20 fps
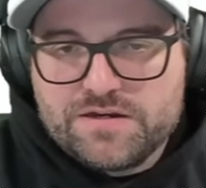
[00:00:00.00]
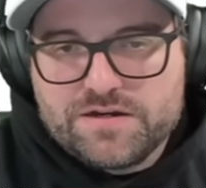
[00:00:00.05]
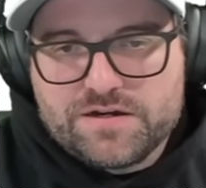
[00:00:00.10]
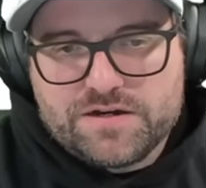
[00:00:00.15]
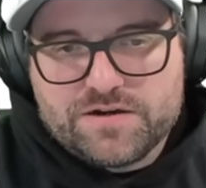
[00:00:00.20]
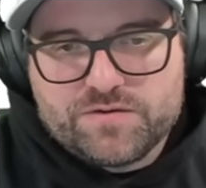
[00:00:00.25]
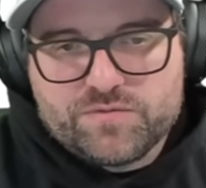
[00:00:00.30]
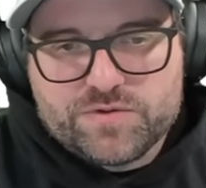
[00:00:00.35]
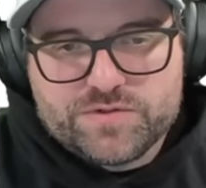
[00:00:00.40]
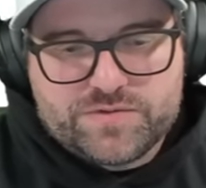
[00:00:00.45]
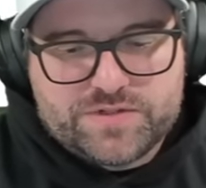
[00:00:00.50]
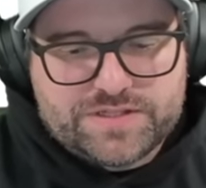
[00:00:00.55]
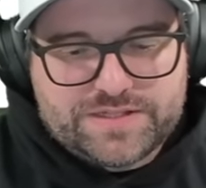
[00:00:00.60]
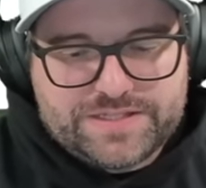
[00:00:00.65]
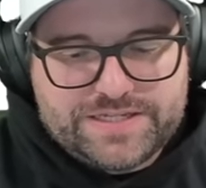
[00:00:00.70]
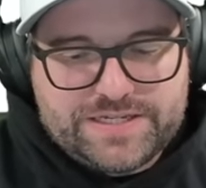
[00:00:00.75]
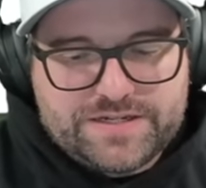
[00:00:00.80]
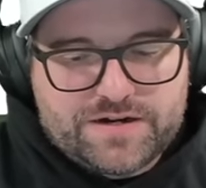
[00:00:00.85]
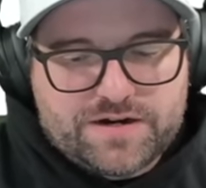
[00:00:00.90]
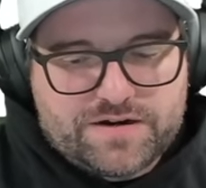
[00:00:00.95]
Uh, was it
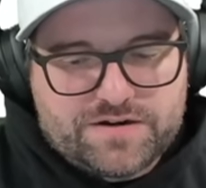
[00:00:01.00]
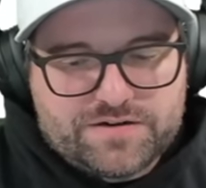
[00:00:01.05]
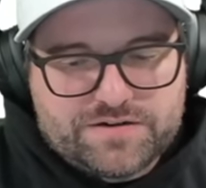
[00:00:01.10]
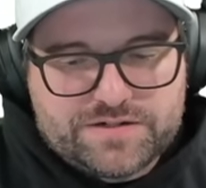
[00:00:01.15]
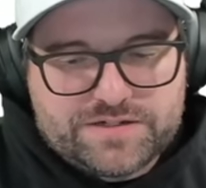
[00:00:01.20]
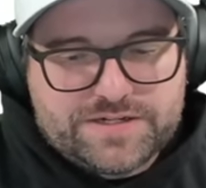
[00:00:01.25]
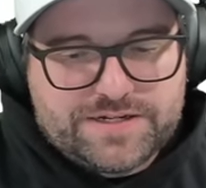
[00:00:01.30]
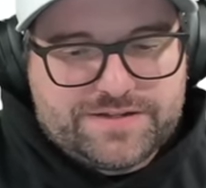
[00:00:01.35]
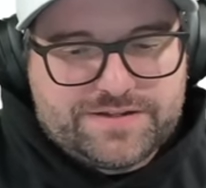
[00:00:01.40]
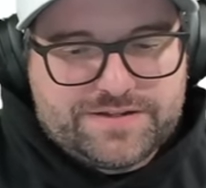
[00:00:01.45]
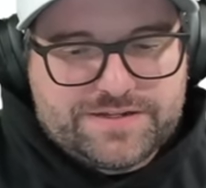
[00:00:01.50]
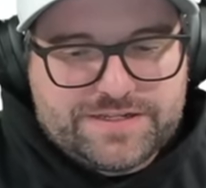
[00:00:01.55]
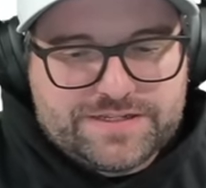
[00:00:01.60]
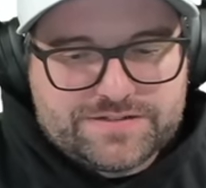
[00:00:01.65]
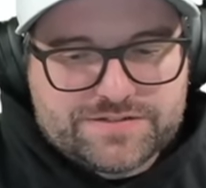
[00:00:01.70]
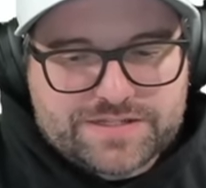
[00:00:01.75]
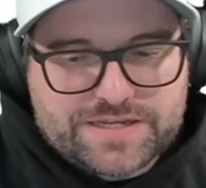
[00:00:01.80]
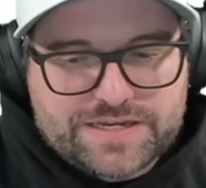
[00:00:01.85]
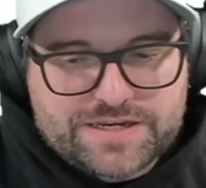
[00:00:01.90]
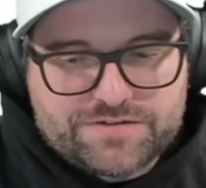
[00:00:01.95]
Leonhart did
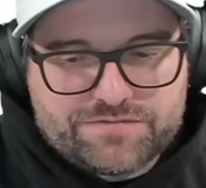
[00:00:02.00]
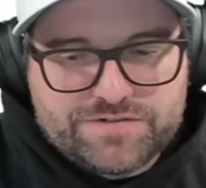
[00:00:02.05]
his like